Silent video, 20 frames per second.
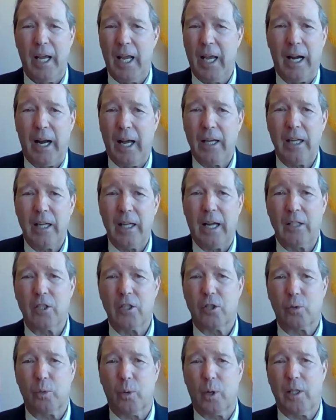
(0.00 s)
And I
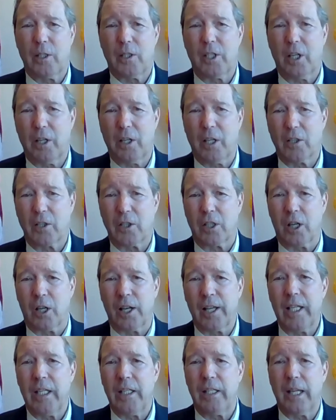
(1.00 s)
just want to tell you, as the
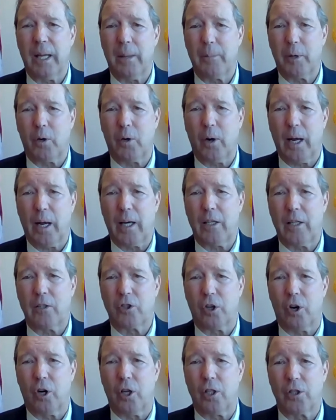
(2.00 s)
lead Democrat in
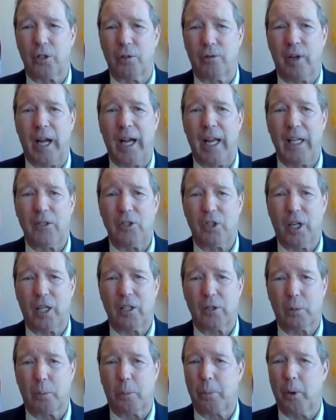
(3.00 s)
charge of
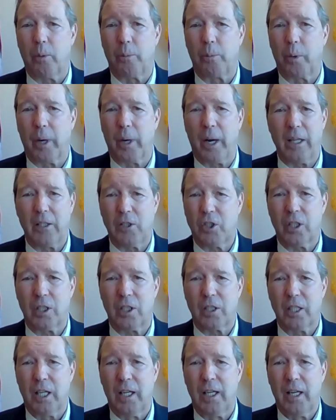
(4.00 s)
IHS
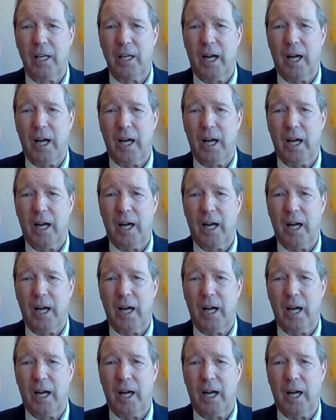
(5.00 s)
appropriations,